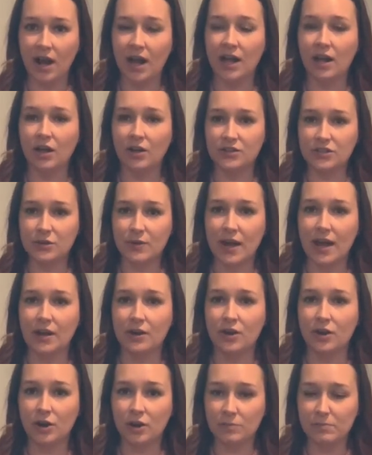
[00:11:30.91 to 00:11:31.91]
I also had
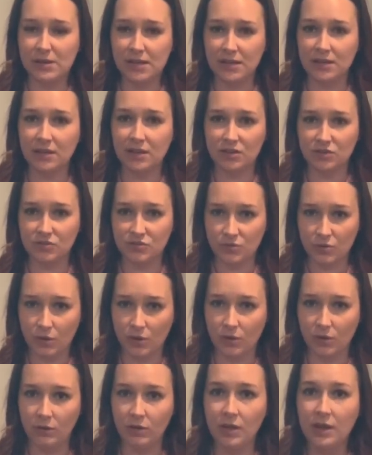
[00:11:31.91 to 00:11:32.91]
her be in
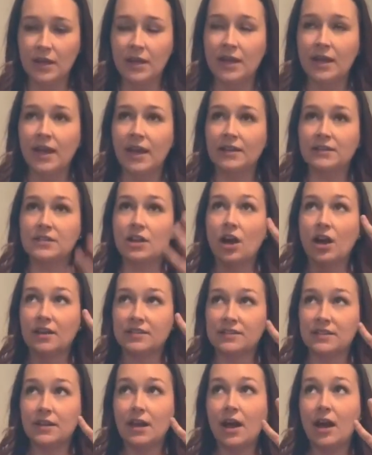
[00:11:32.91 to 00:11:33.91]
control and
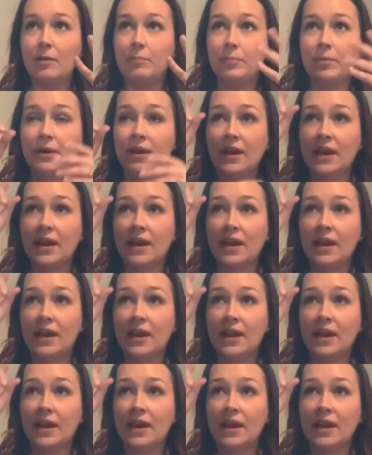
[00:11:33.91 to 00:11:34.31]
toss it up,